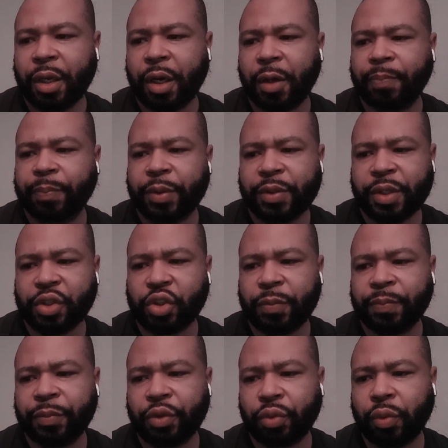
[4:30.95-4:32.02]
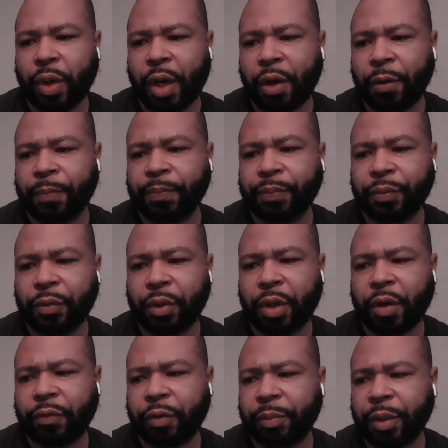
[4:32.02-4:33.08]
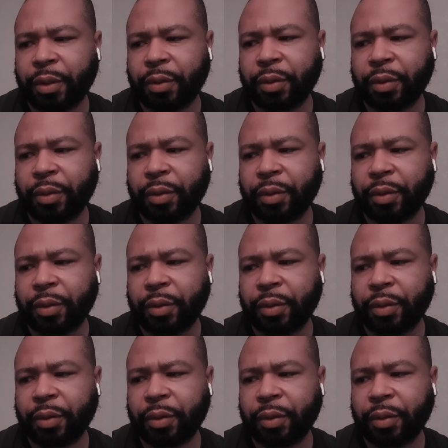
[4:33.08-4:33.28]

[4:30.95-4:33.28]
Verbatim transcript: uh, position throughout government.